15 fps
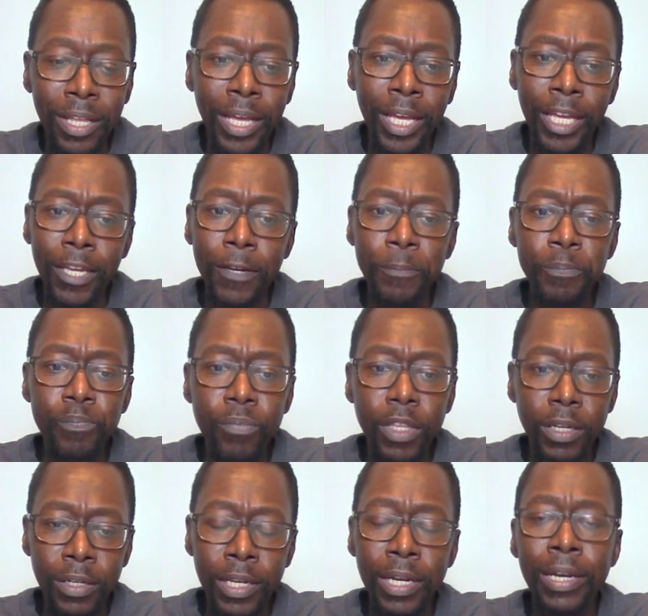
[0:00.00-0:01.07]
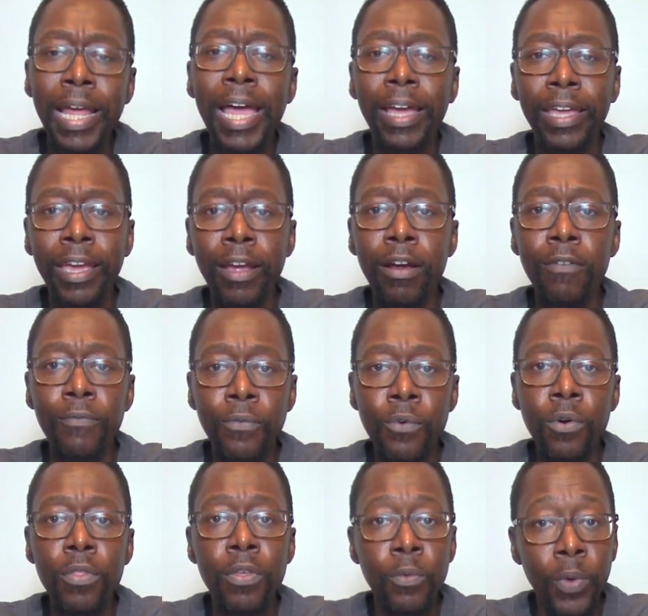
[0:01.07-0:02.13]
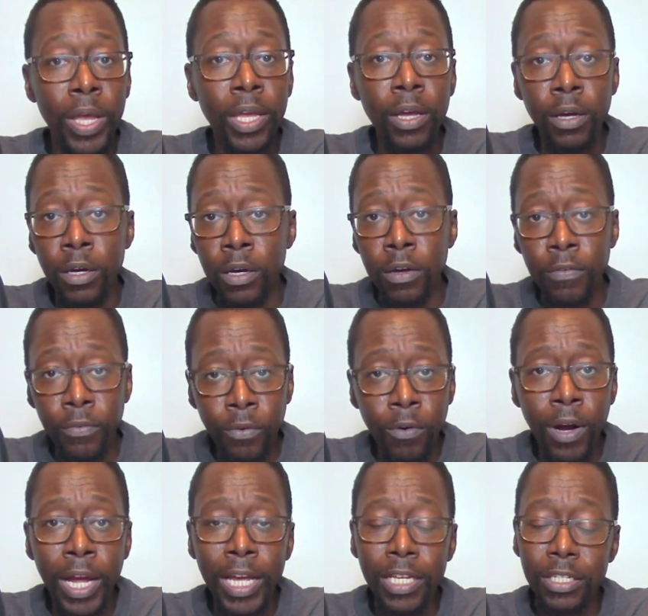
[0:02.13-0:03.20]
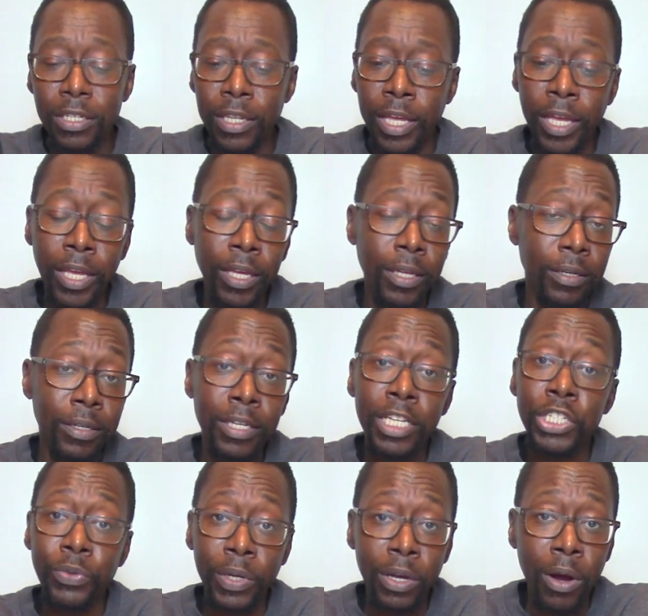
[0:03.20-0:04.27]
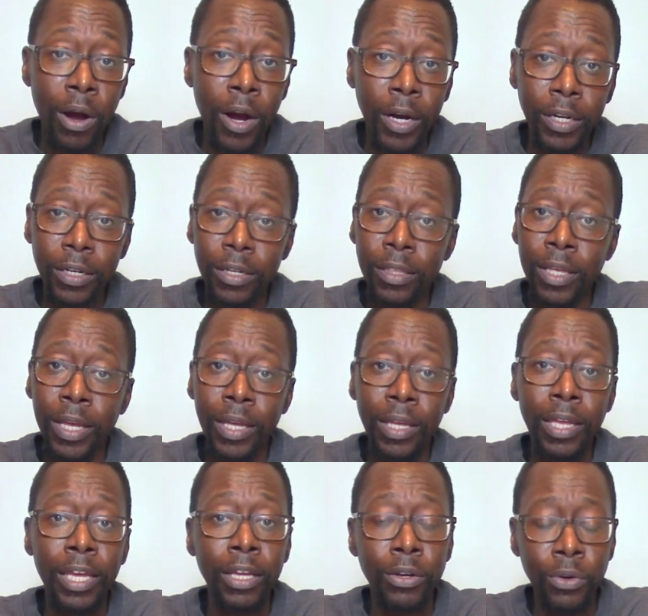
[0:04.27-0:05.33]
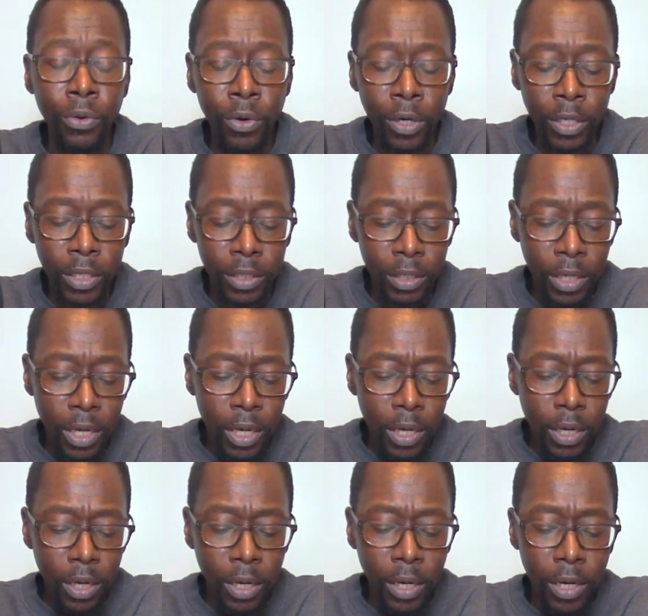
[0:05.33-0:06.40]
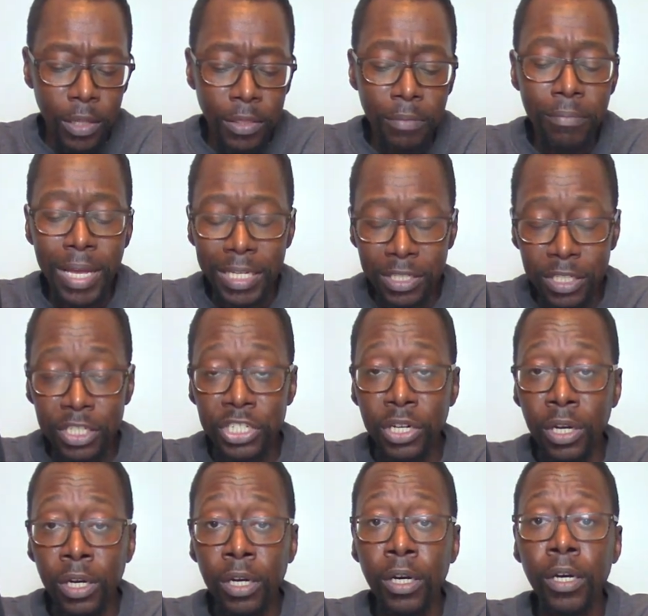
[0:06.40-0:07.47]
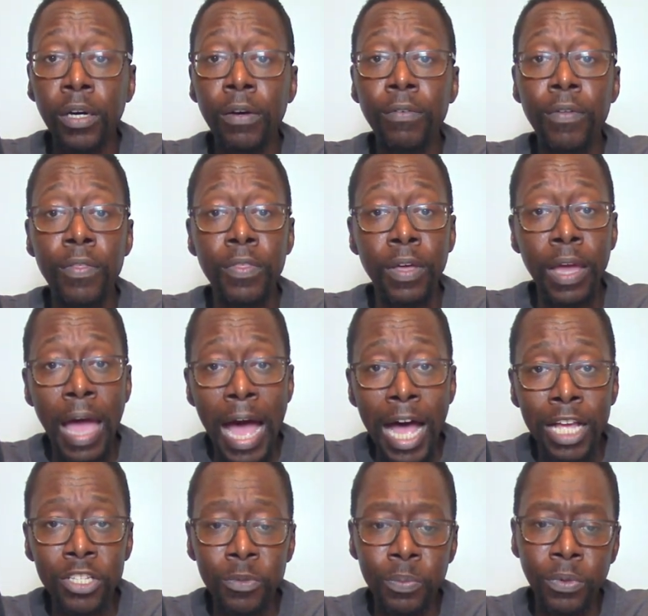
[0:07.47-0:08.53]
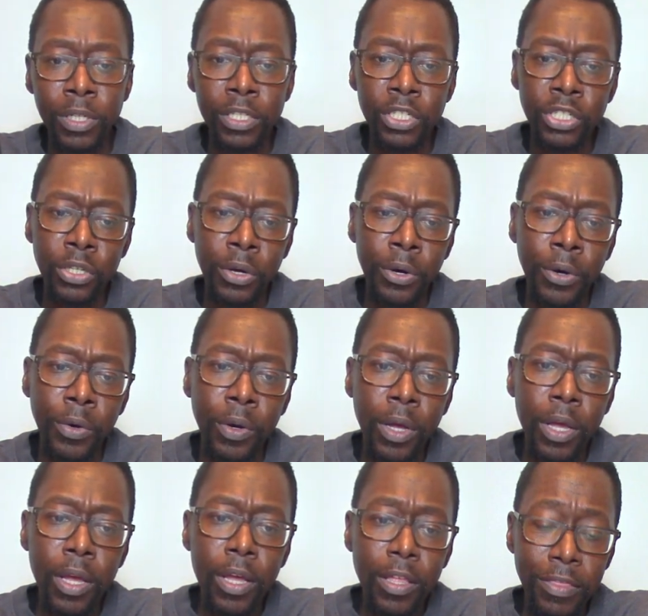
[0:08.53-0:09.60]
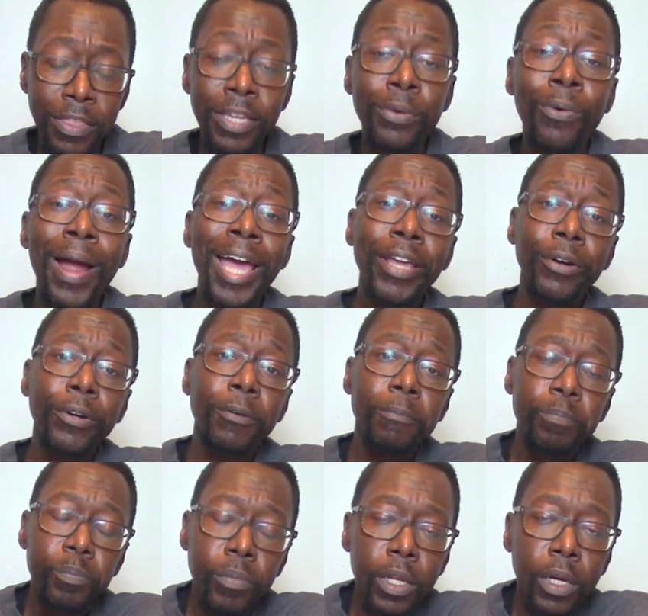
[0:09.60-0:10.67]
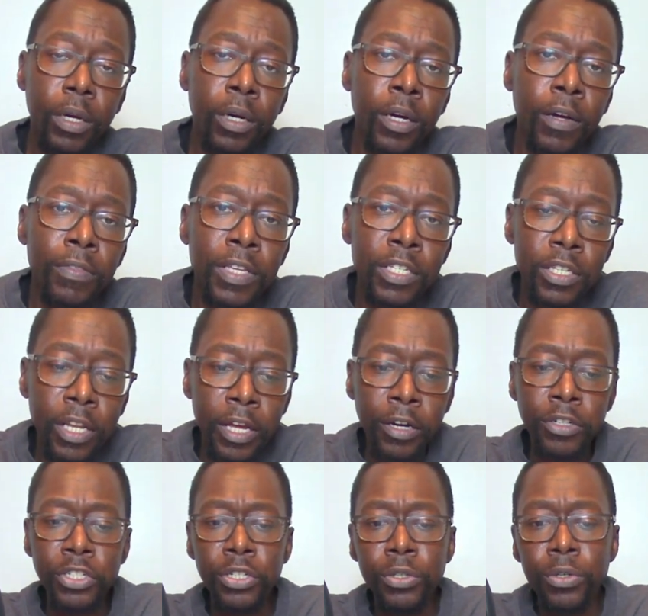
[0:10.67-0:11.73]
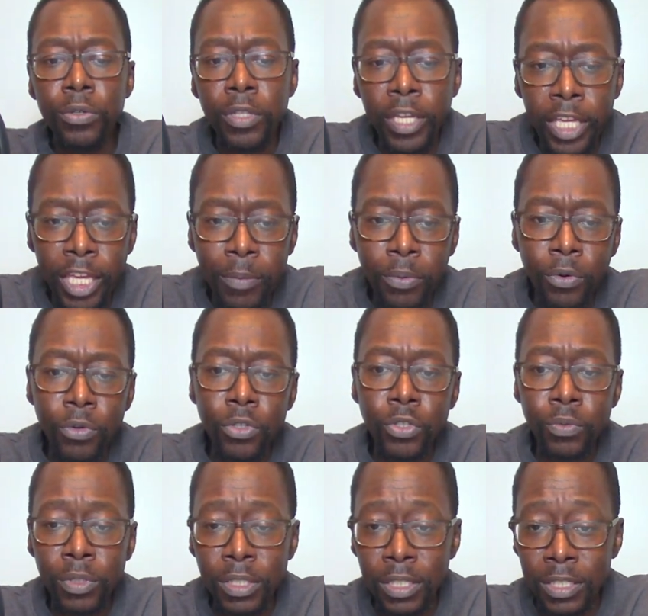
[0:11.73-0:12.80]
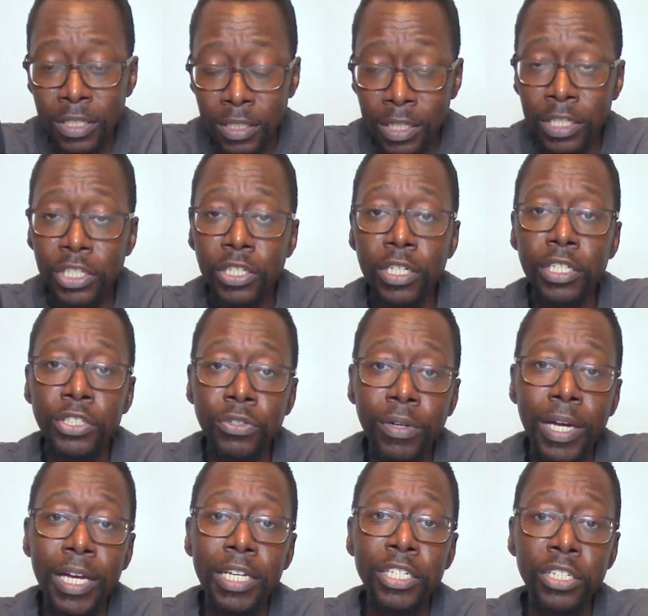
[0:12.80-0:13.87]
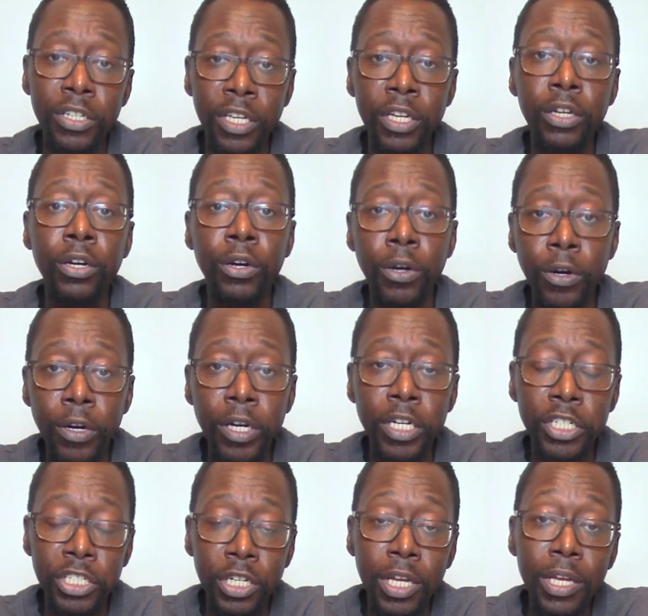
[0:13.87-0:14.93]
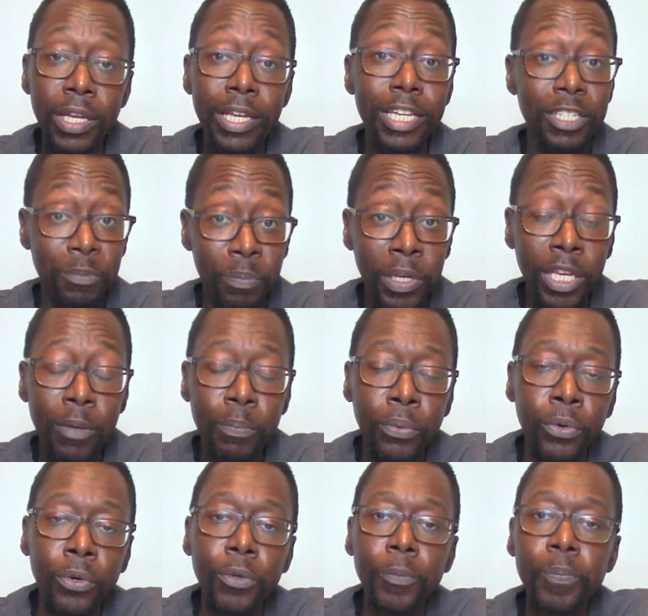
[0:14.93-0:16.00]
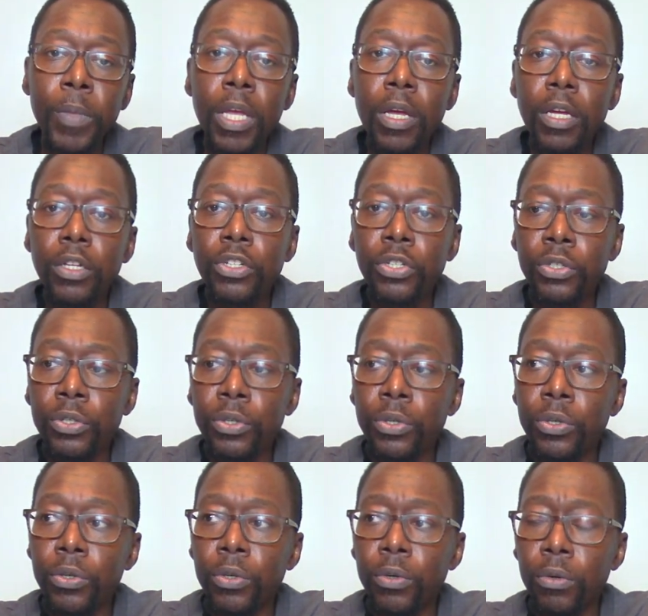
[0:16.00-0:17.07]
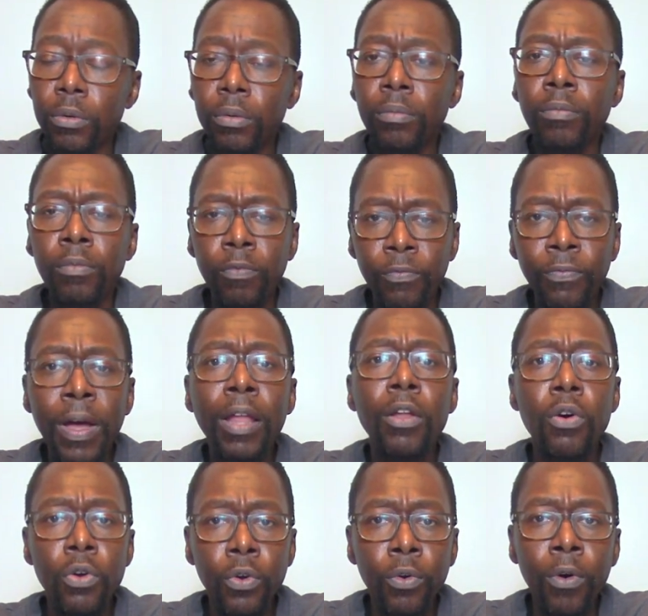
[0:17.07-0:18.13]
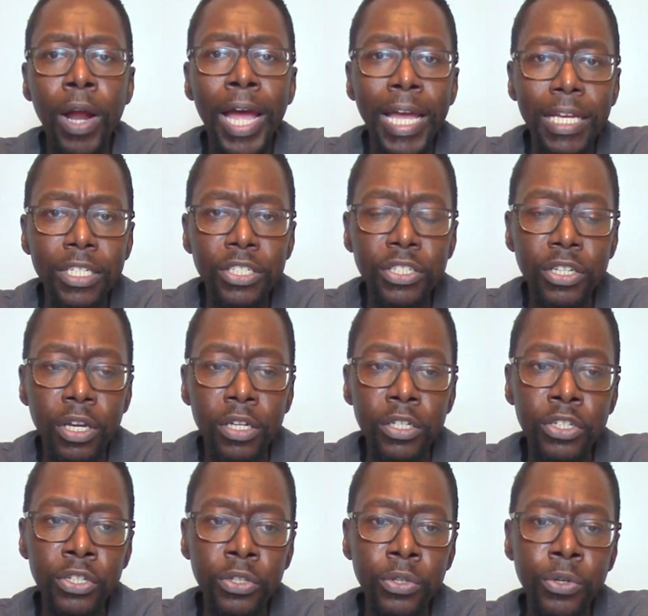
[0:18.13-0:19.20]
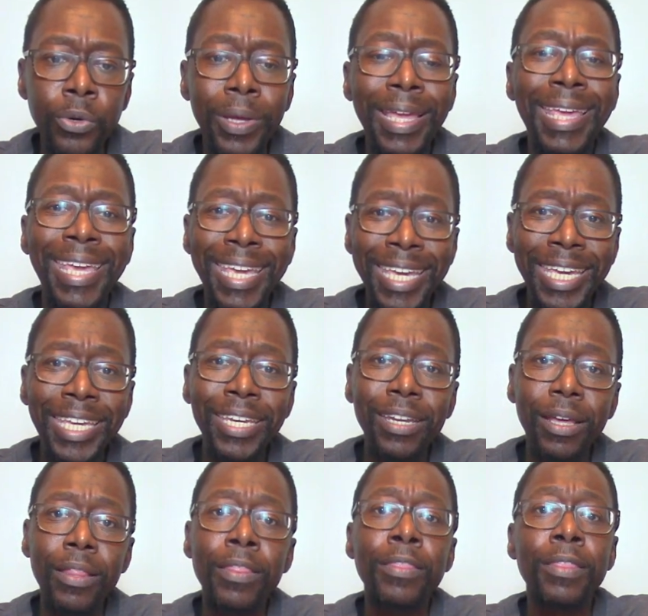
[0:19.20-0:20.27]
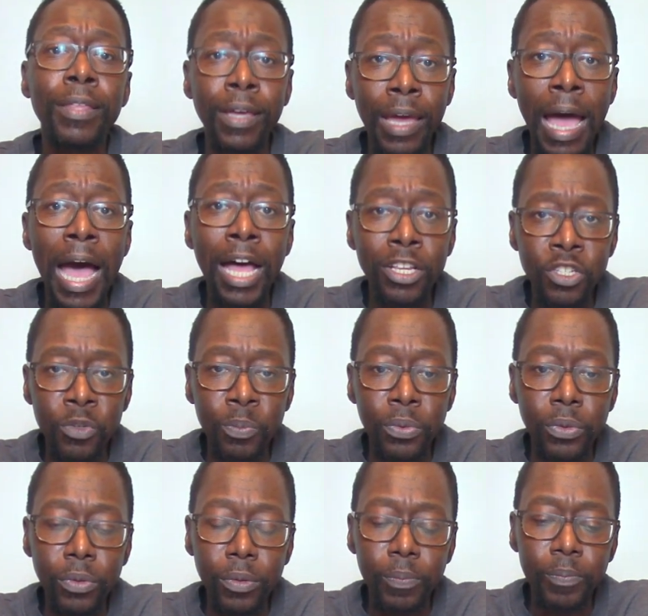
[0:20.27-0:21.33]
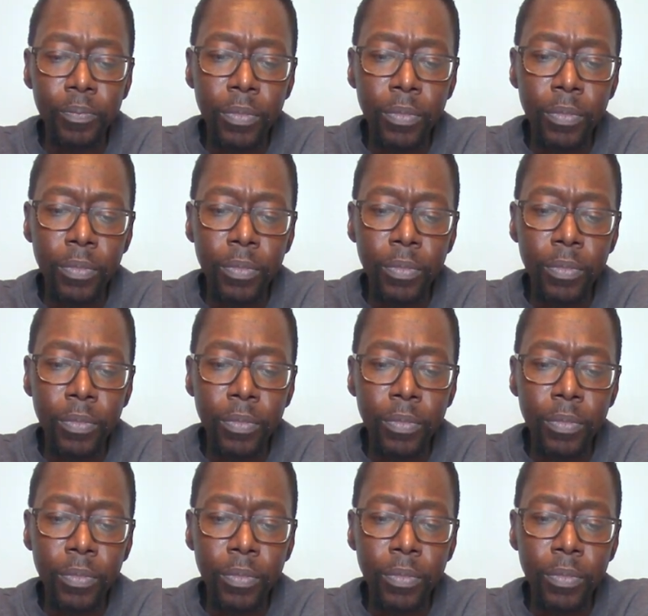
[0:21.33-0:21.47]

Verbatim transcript: They did not care for the way of Christ. They disregarded, they ignored it, the message of the gospel. And so the writer of this letter to the Hebrews was essentially trying to encourage his people to follow Christ, to heed the gospel.